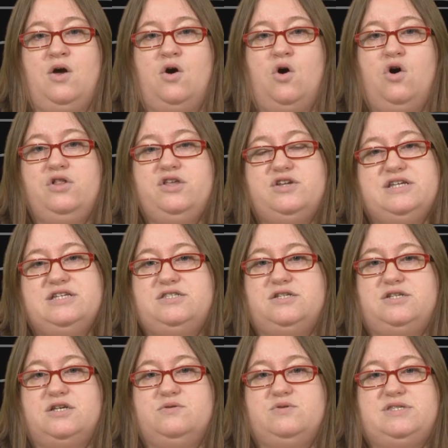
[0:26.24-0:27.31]
All you need to
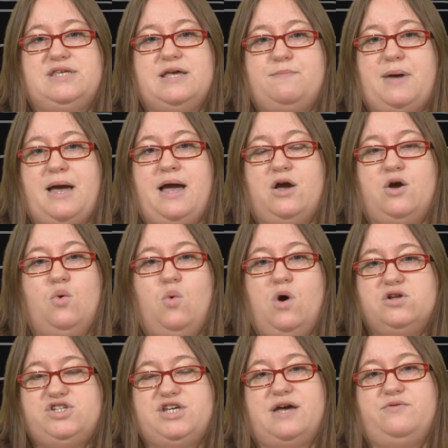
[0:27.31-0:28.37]
do is sit back,
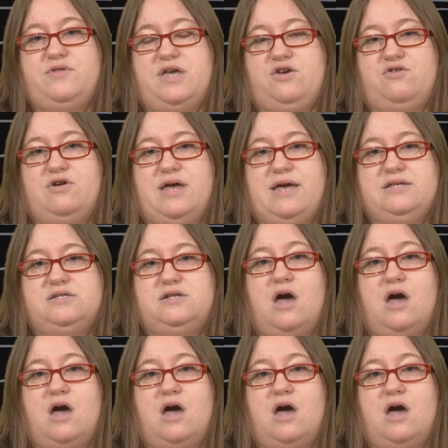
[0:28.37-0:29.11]
watch how they create,